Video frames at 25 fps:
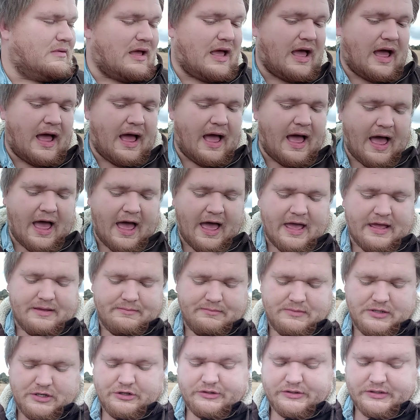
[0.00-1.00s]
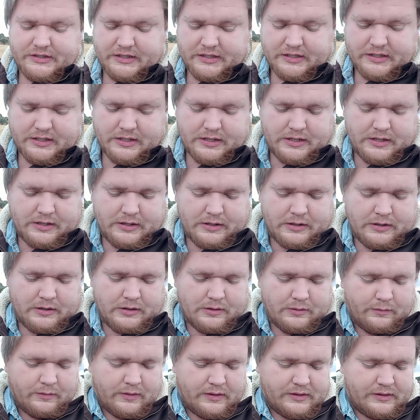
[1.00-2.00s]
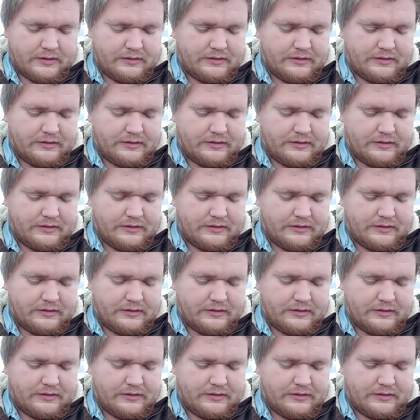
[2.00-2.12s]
I'm using one of